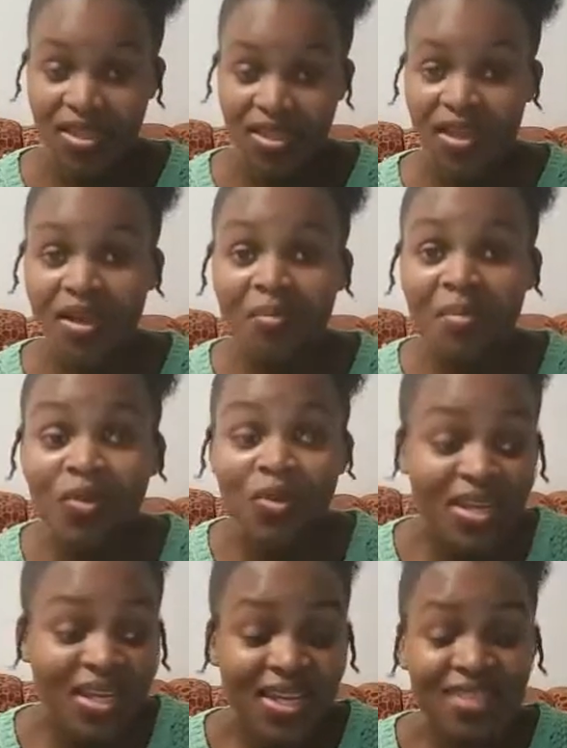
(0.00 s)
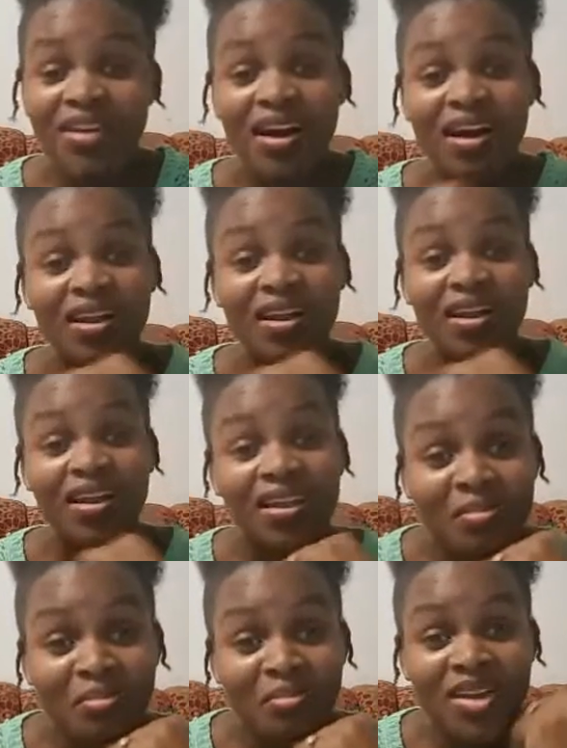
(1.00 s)
I wonder if all along we are
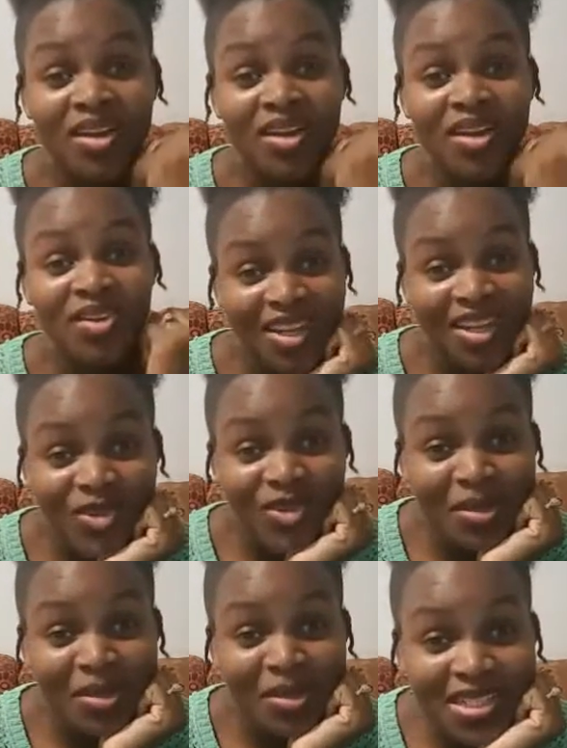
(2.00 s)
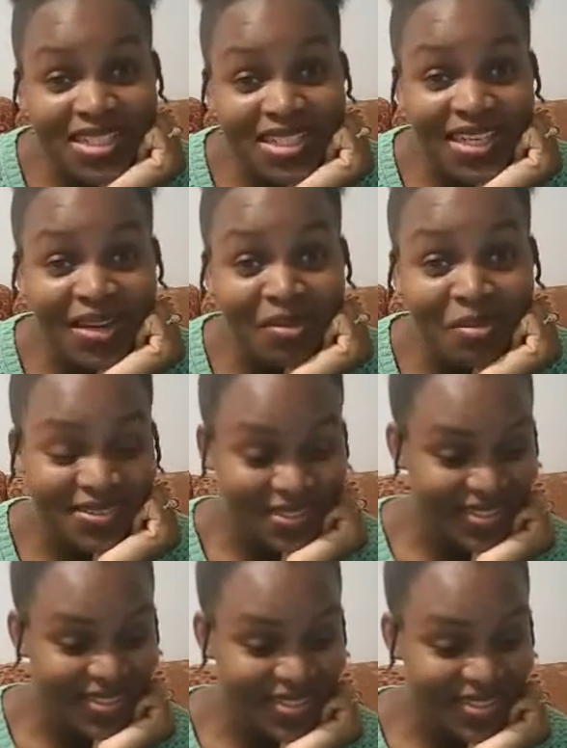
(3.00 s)
looking at the right place in the camera.
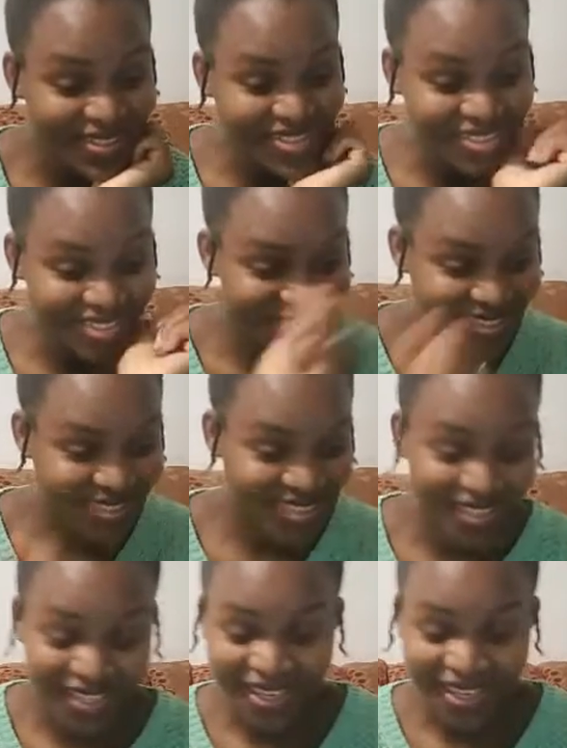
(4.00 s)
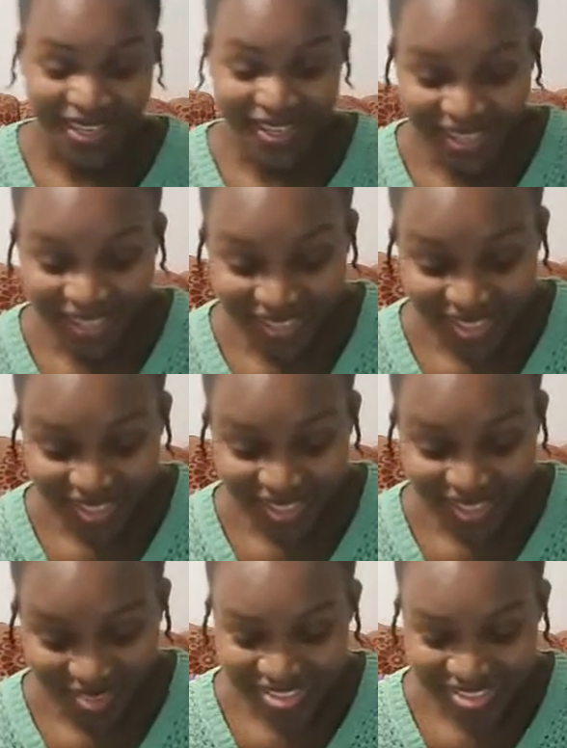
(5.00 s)
But anyways,